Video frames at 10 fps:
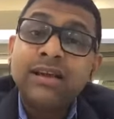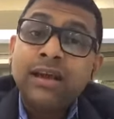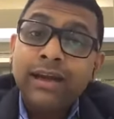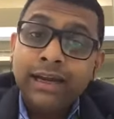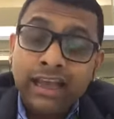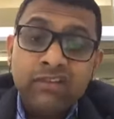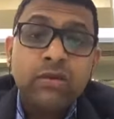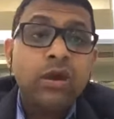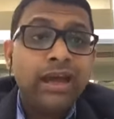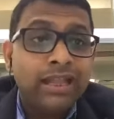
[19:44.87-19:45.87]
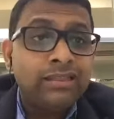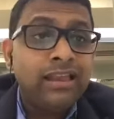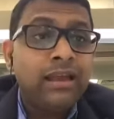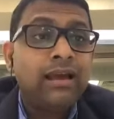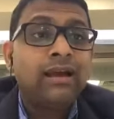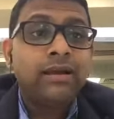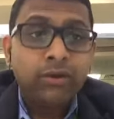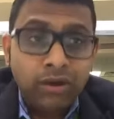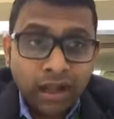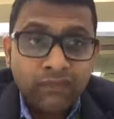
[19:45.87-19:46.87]
It gives you a healthy
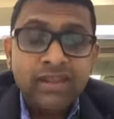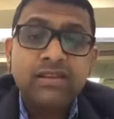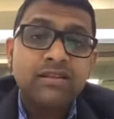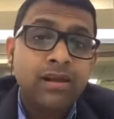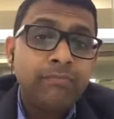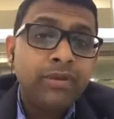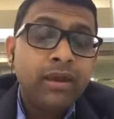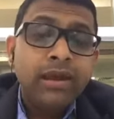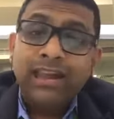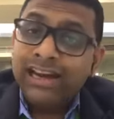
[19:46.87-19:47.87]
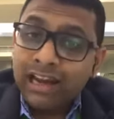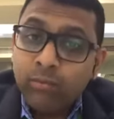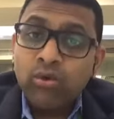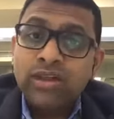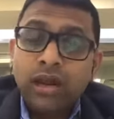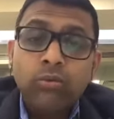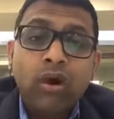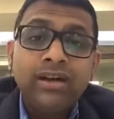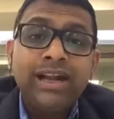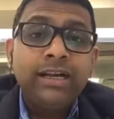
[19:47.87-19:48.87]
nervous system. It removes
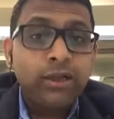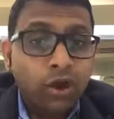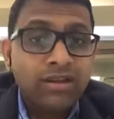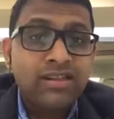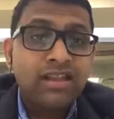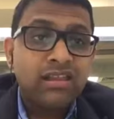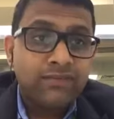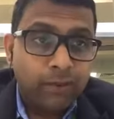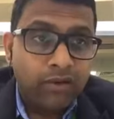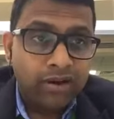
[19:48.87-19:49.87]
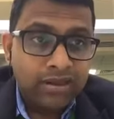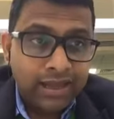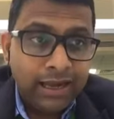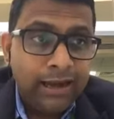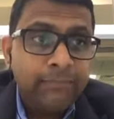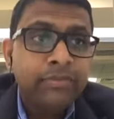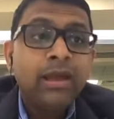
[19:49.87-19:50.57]
unwanted toxins from our skin.